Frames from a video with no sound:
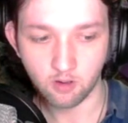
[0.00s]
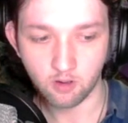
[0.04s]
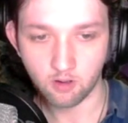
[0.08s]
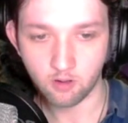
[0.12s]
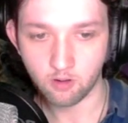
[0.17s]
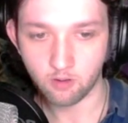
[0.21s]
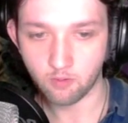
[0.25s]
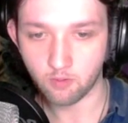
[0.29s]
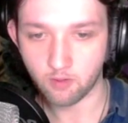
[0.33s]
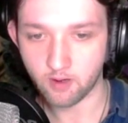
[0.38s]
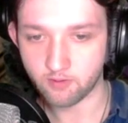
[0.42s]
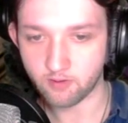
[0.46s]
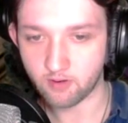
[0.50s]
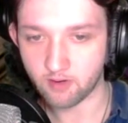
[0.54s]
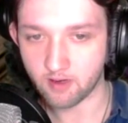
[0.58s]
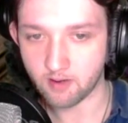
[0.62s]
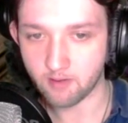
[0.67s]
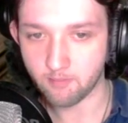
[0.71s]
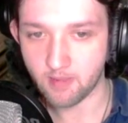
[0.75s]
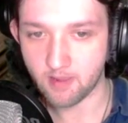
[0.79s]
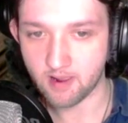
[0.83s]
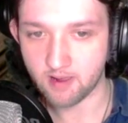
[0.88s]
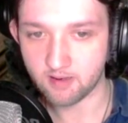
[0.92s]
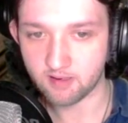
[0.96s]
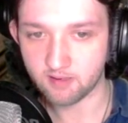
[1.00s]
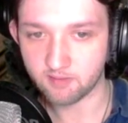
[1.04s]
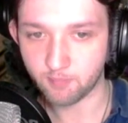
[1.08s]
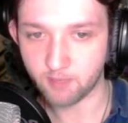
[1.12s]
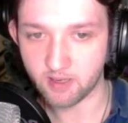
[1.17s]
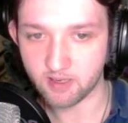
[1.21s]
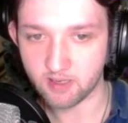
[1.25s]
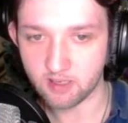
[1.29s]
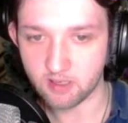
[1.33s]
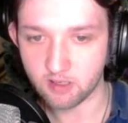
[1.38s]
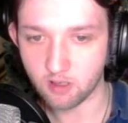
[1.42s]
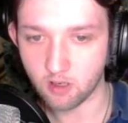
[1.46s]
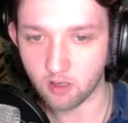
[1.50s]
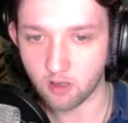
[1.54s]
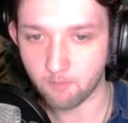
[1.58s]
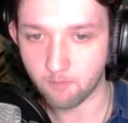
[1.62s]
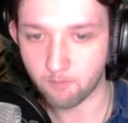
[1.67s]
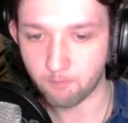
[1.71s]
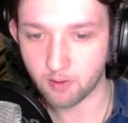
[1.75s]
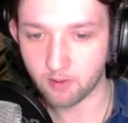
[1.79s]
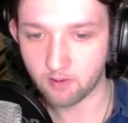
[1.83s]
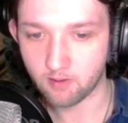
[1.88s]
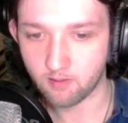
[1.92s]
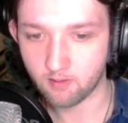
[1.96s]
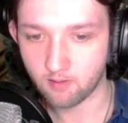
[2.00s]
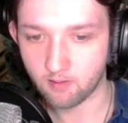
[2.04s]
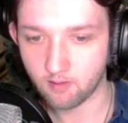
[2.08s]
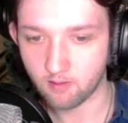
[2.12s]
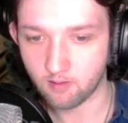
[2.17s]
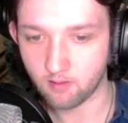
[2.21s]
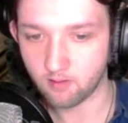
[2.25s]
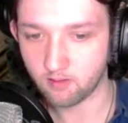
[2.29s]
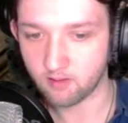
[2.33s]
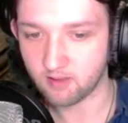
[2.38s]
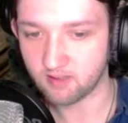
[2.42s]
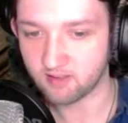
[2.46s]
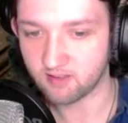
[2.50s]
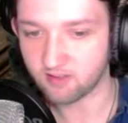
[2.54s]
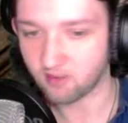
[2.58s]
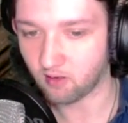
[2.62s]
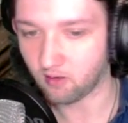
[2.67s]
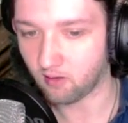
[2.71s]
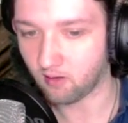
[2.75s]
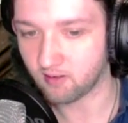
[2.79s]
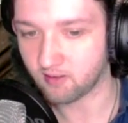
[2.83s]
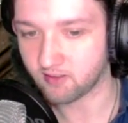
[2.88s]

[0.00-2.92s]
what I'd recommend is picking up the Solar